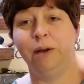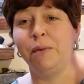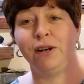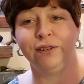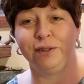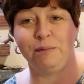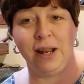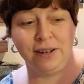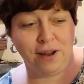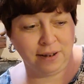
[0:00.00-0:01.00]
Marshall's my
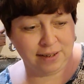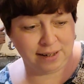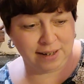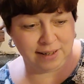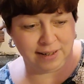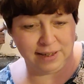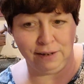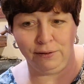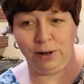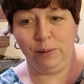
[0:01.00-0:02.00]
dog that doesn't see
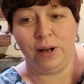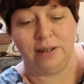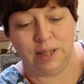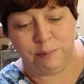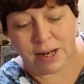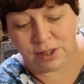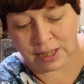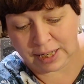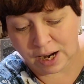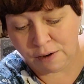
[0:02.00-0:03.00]
very well, especially
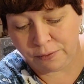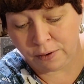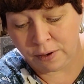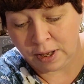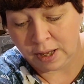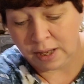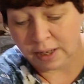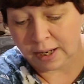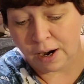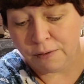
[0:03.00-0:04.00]
careful,
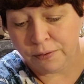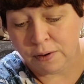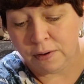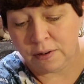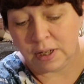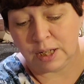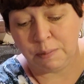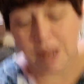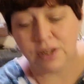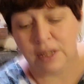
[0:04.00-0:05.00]

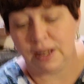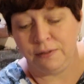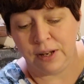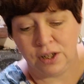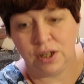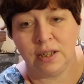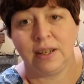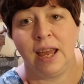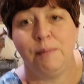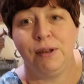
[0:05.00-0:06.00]
especially if he just
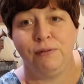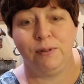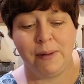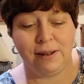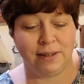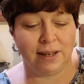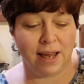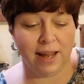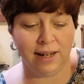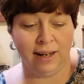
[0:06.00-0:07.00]
came in from
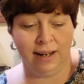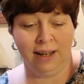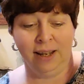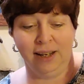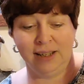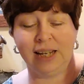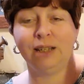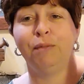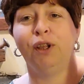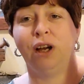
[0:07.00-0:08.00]
outside. Takes
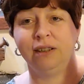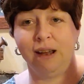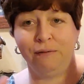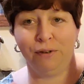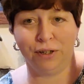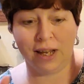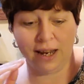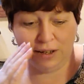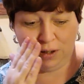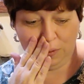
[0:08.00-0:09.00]
him a long time for his
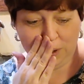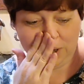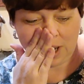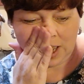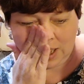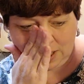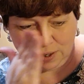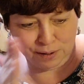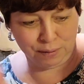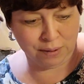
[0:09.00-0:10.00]
eyes to adjust
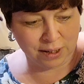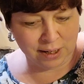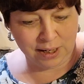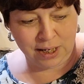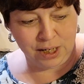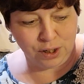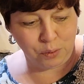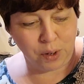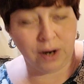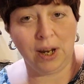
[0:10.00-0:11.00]
to
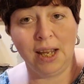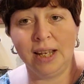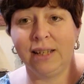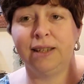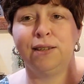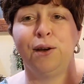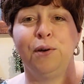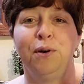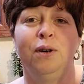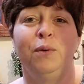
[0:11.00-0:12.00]
where he is.
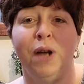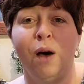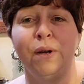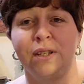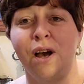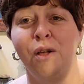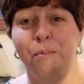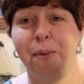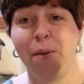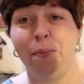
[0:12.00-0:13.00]
So we always call him
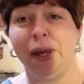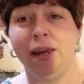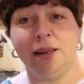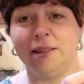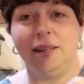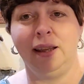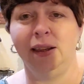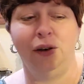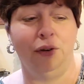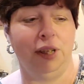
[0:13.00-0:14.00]
Bumpy because he
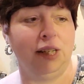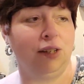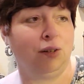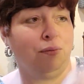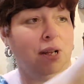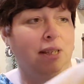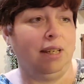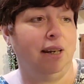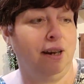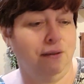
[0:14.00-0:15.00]
literally just runs
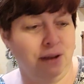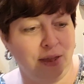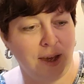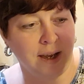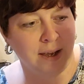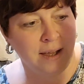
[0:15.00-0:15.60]
into everything.